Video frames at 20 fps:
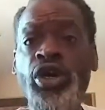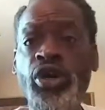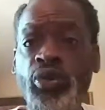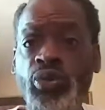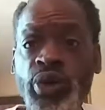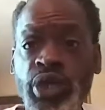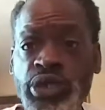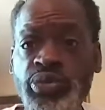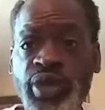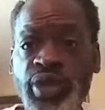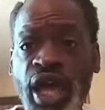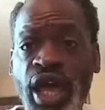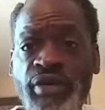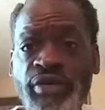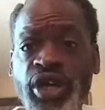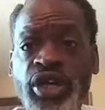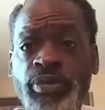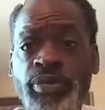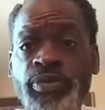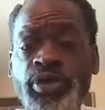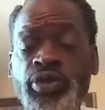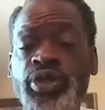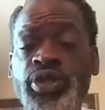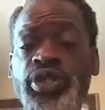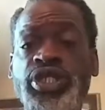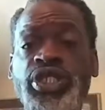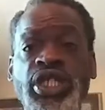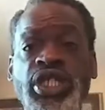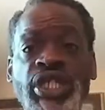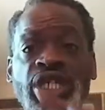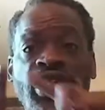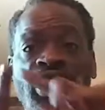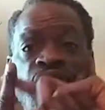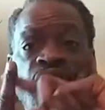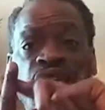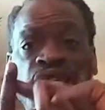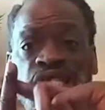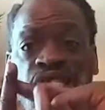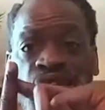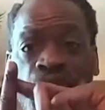Once we have a community,
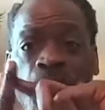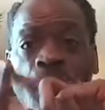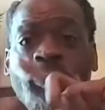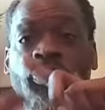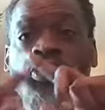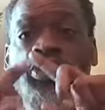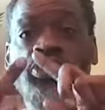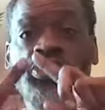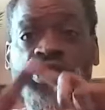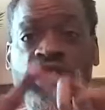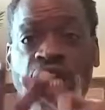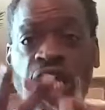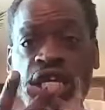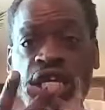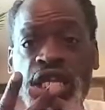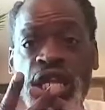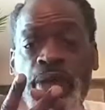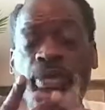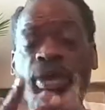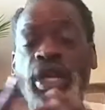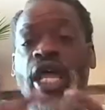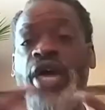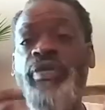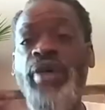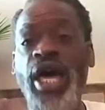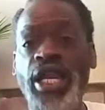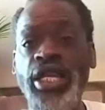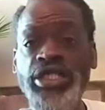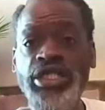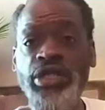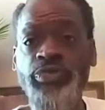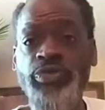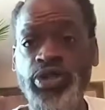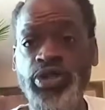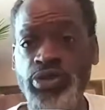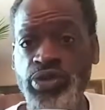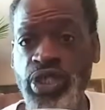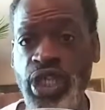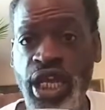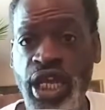that produces economic life. How does it
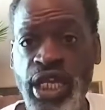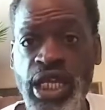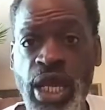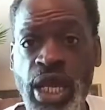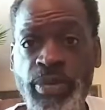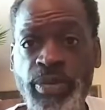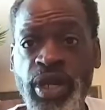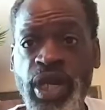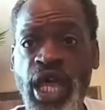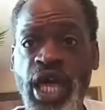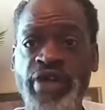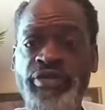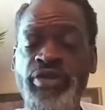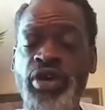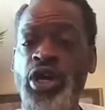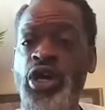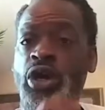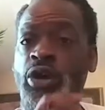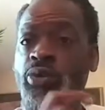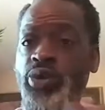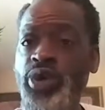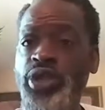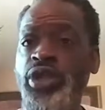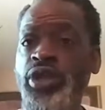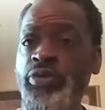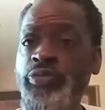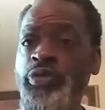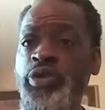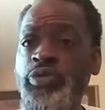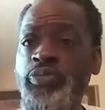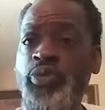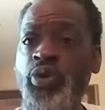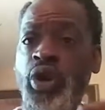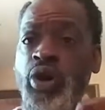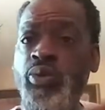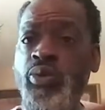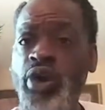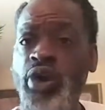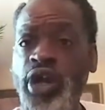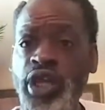produce economic life? Whether the people are
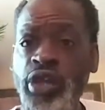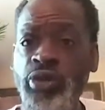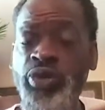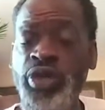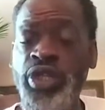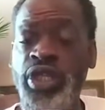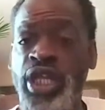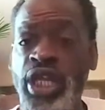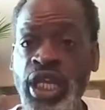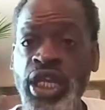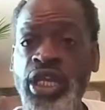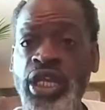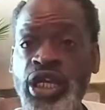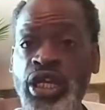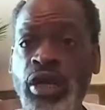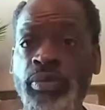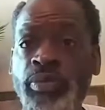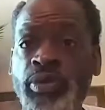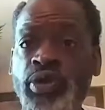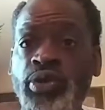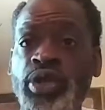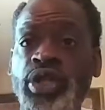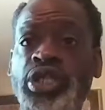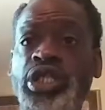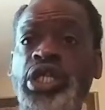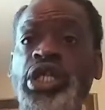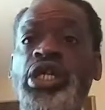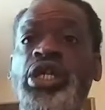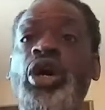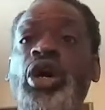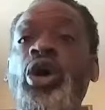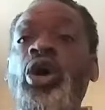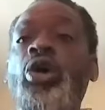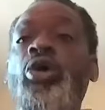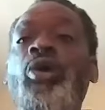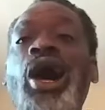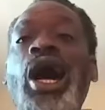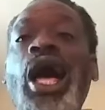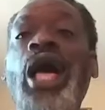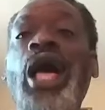working within the community
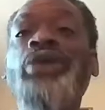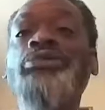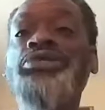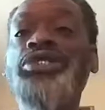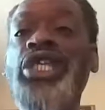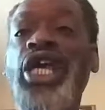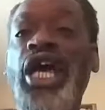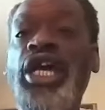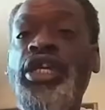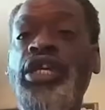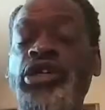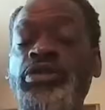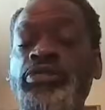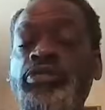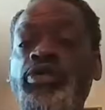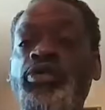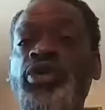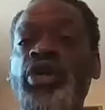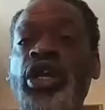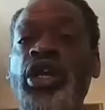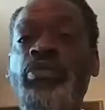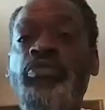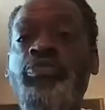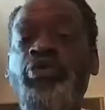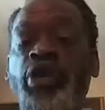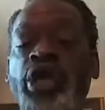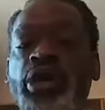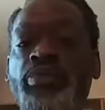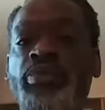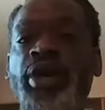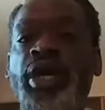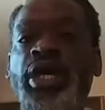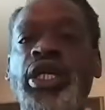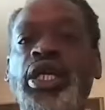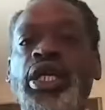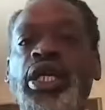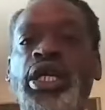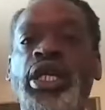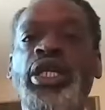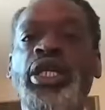or outside the community, they're bringing
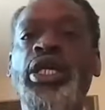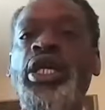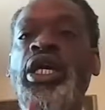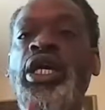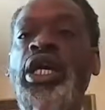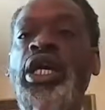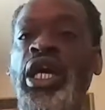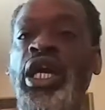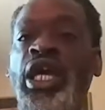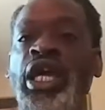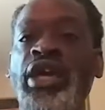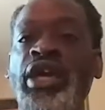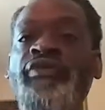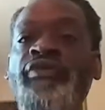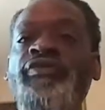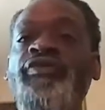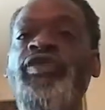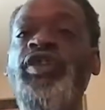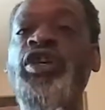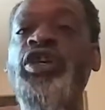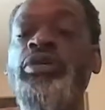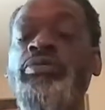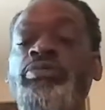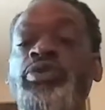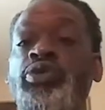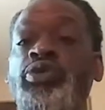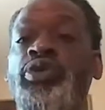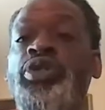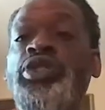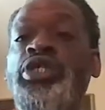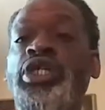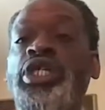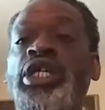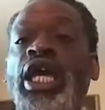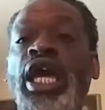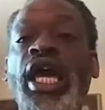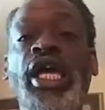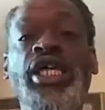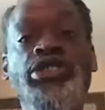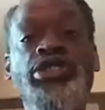money in. If the
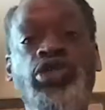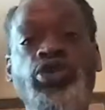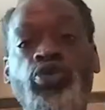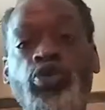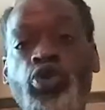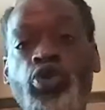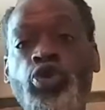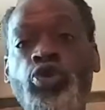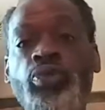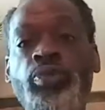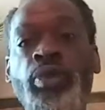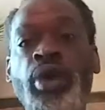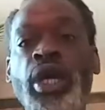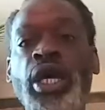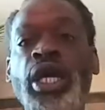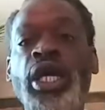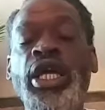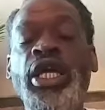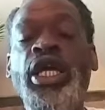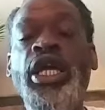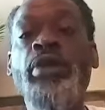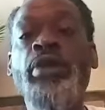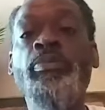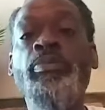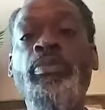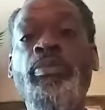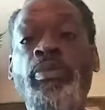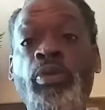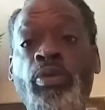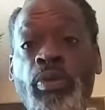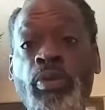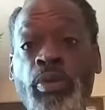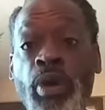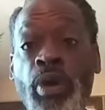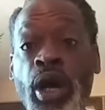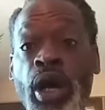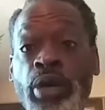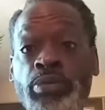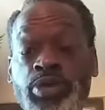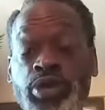community as a group can
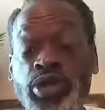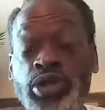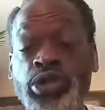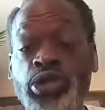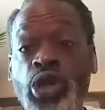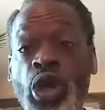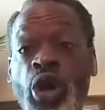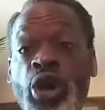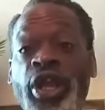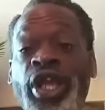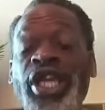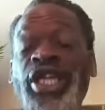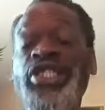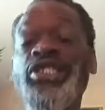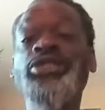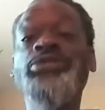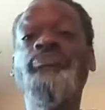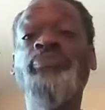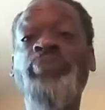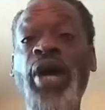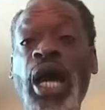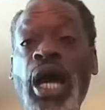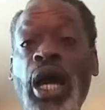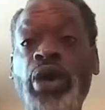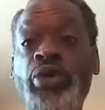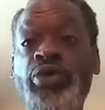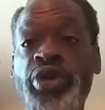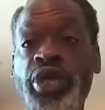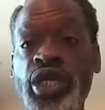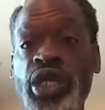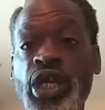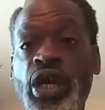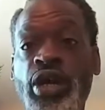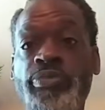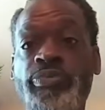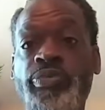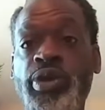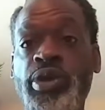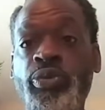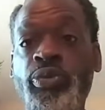um, start inspiring
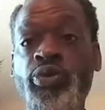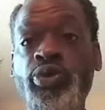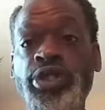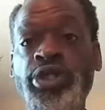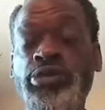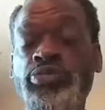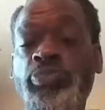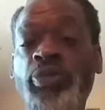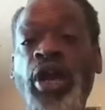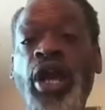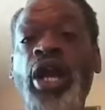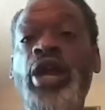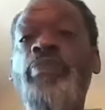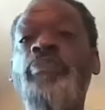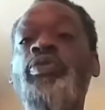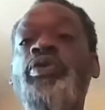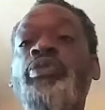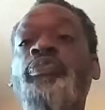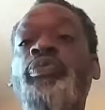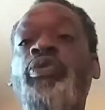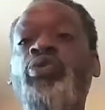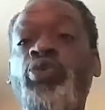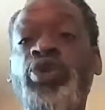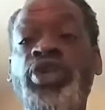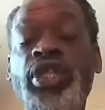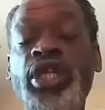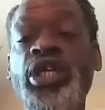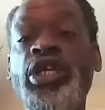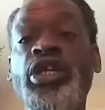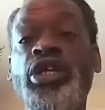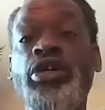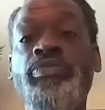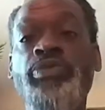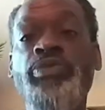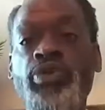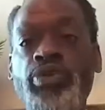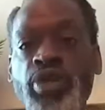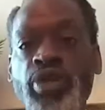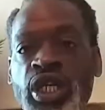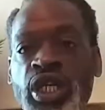young people, inspiring people within the
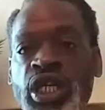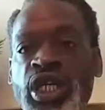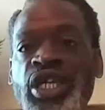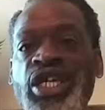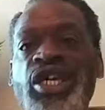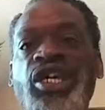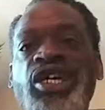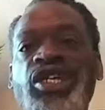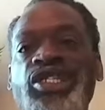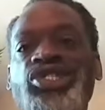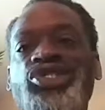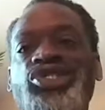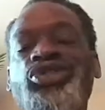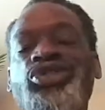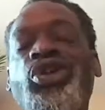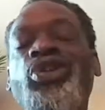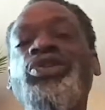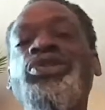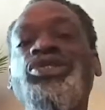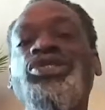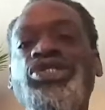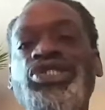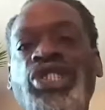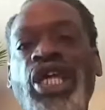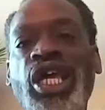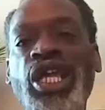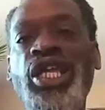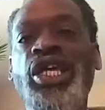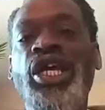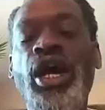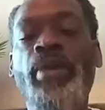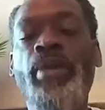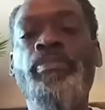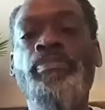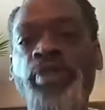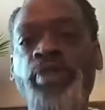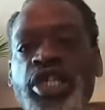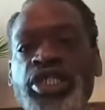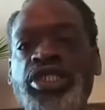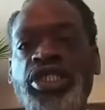community to start setting up
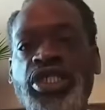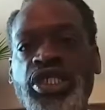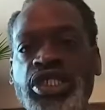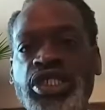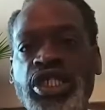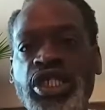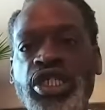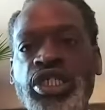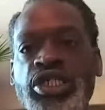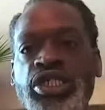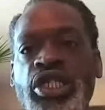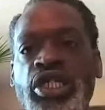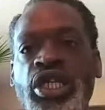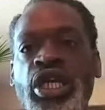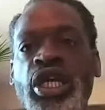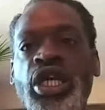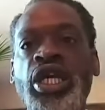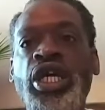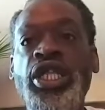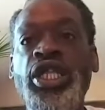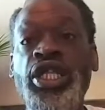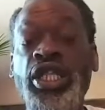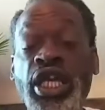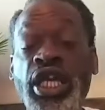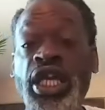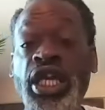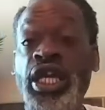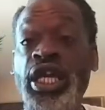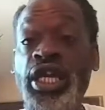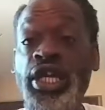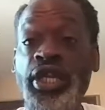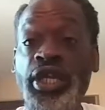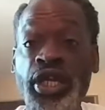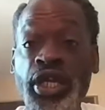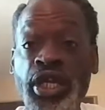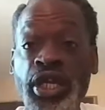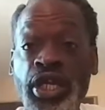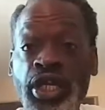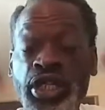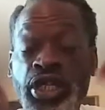businesses, then
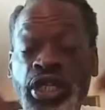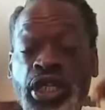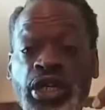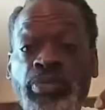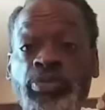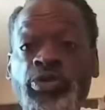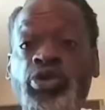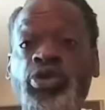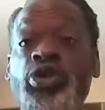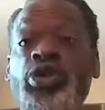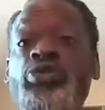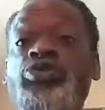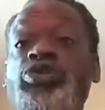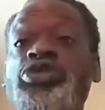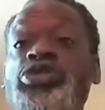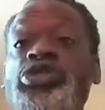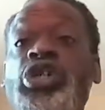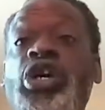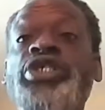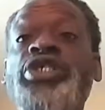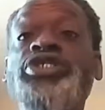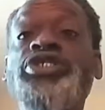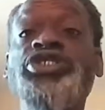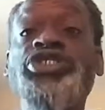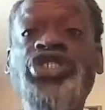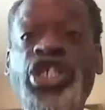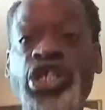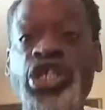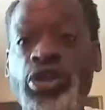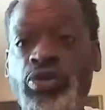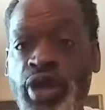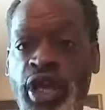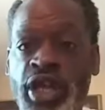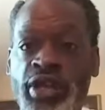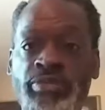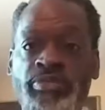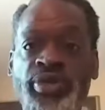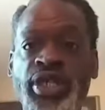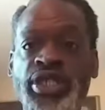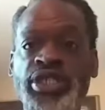the community will start
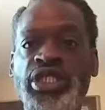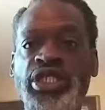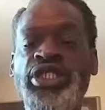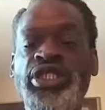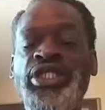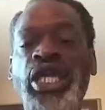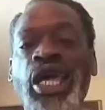generating business.